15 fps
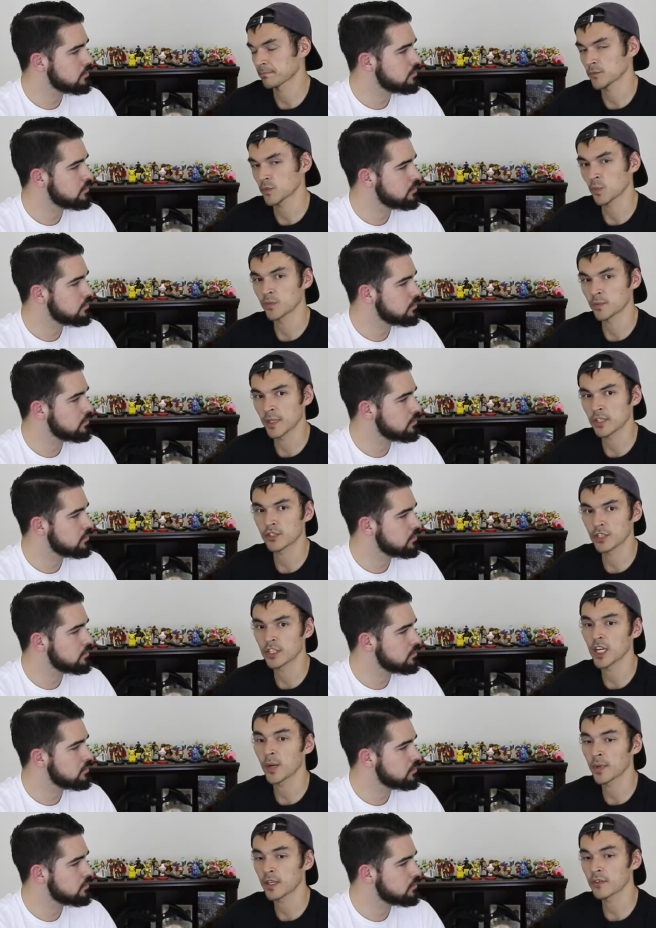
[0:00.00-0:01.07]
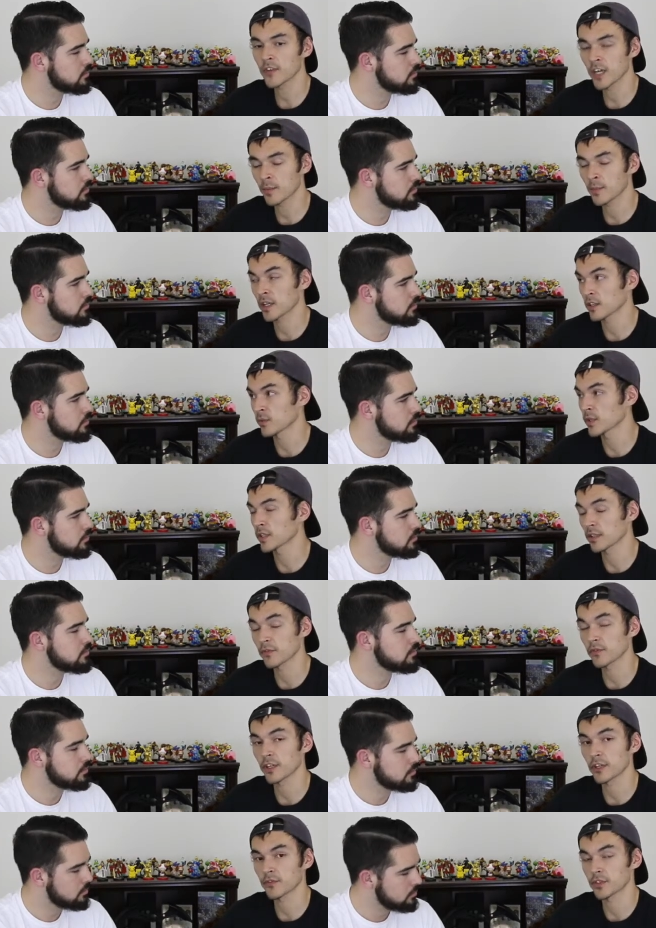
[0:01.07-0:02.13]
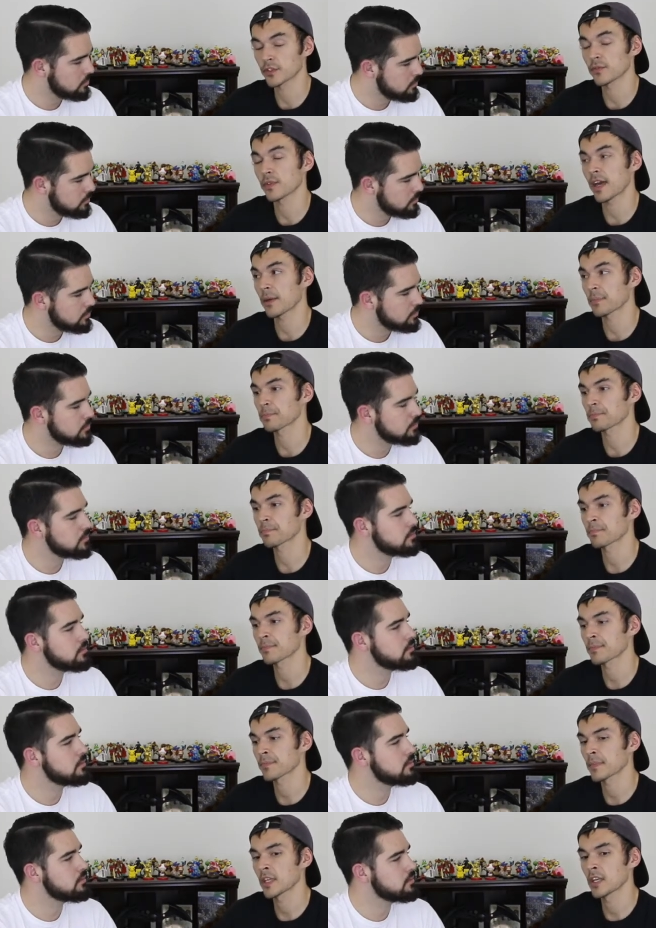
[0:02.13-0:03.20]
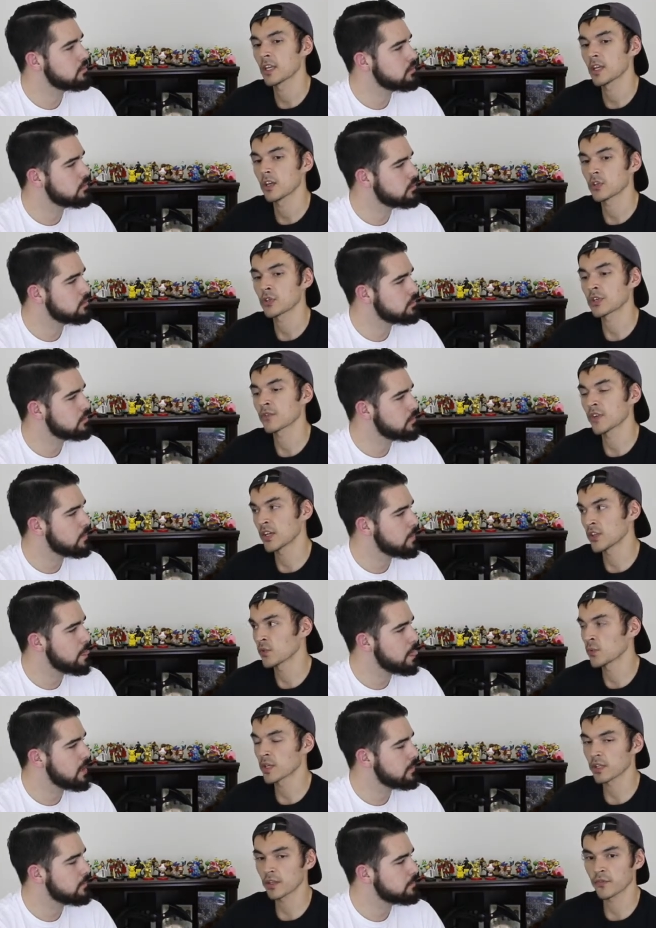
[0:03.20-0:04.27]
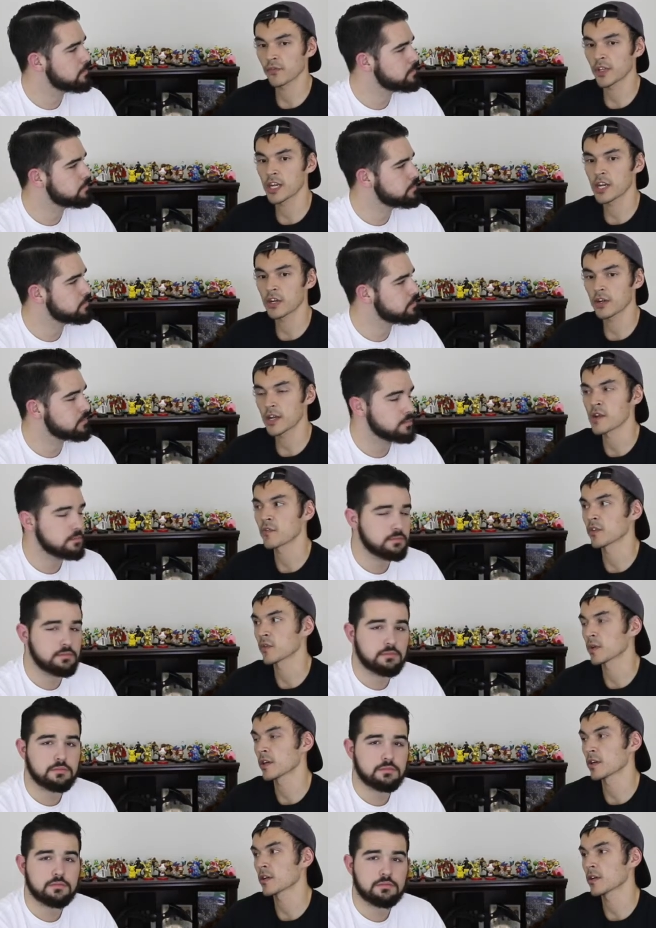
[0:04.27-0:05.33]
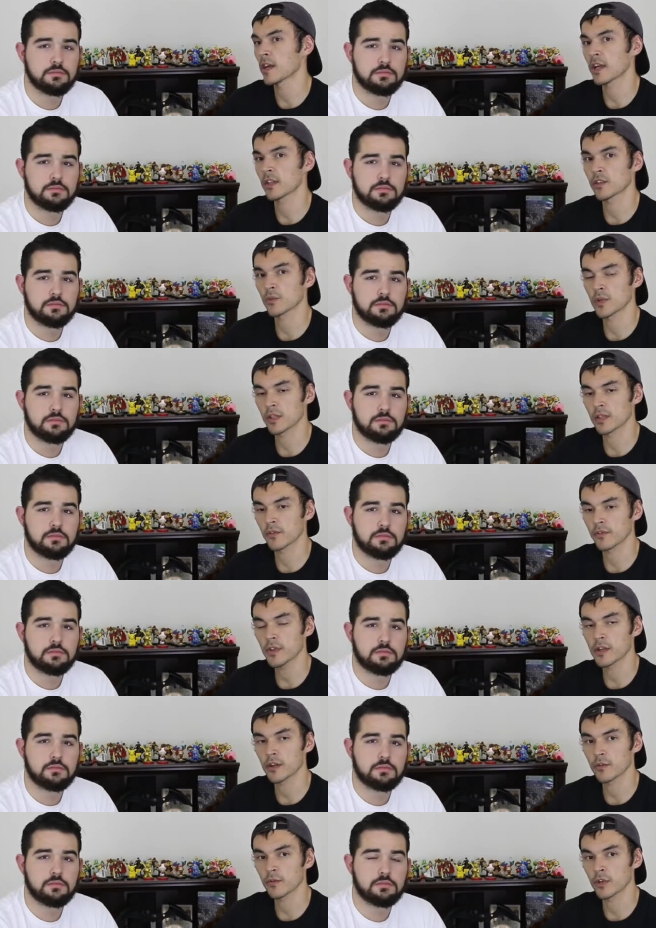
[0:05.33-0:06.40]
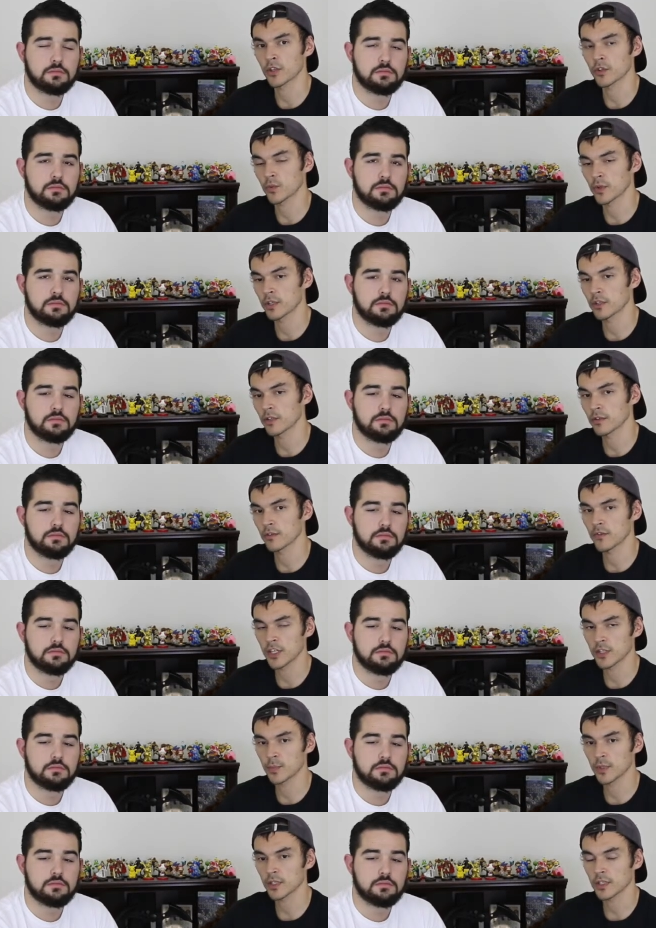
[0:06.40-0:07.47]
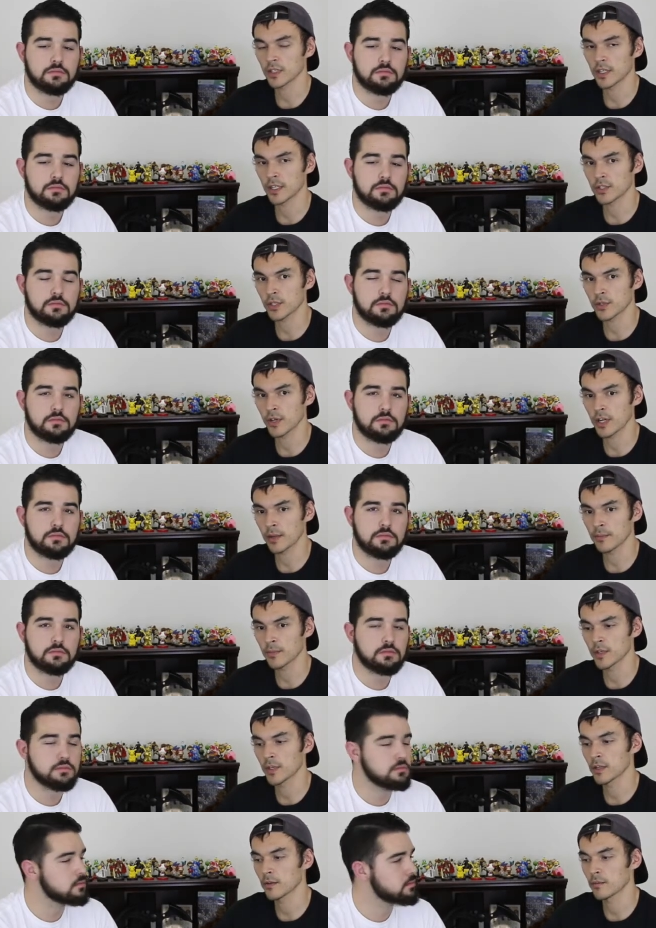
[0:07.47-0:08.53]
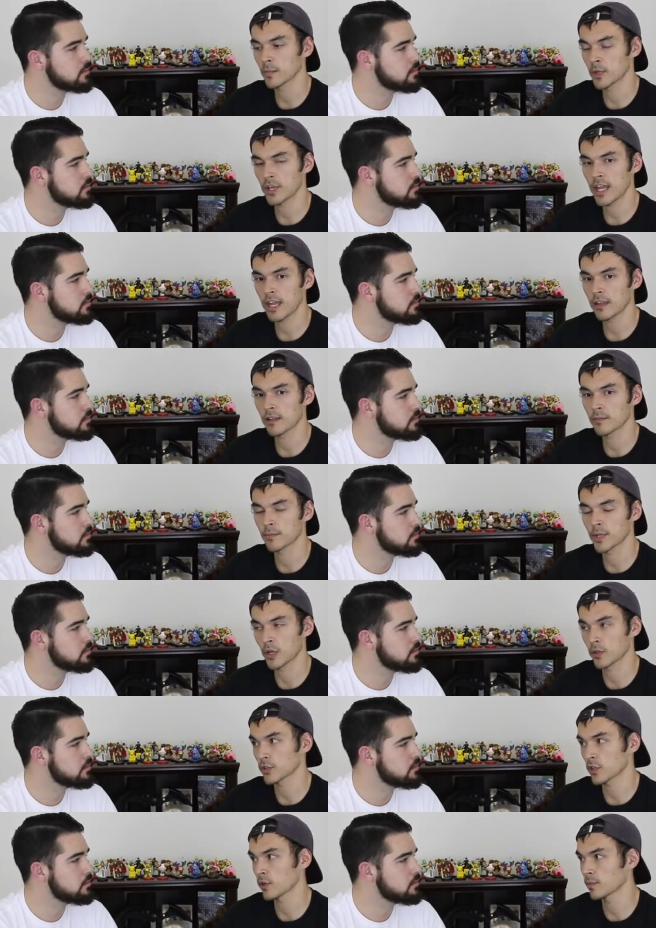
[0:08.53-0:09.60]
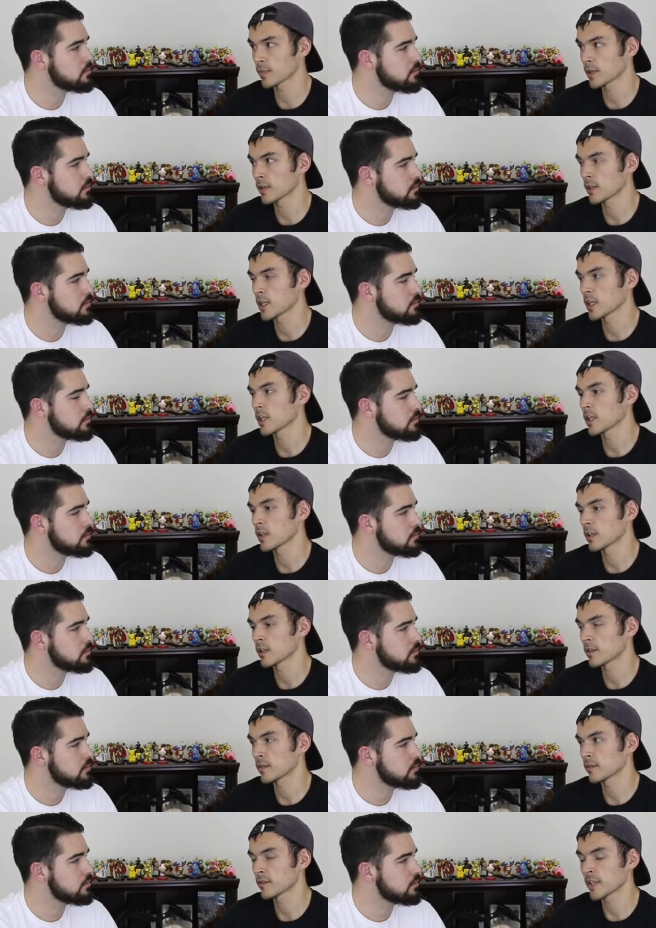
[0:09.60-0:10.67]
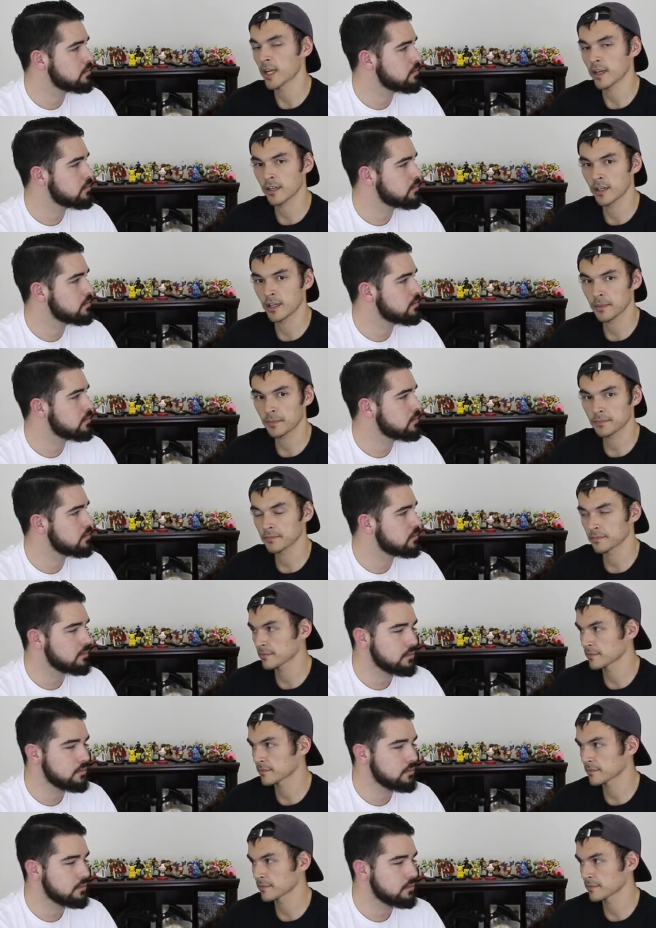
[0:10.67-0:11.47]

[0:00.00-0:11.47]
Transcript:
Speaker 1: So just make sure you tell me you found me on The Weekly Flare if you do that. You can find The Weekly Flare everywhere at The Weekly Flare. We're on Twitter, Facebook, Instagram, Meerkat, Periscope dot com.